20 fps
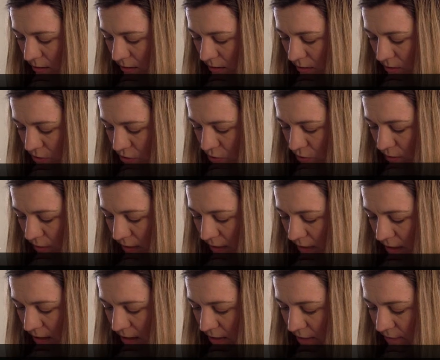and so
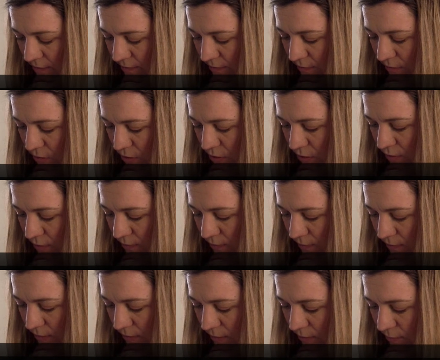I have, you
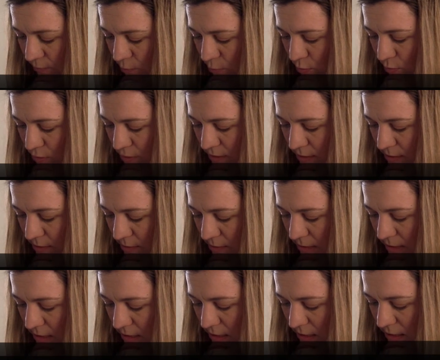know, for
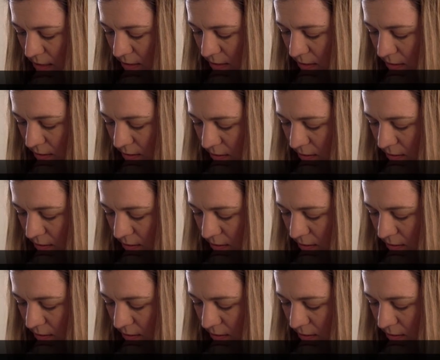CBE,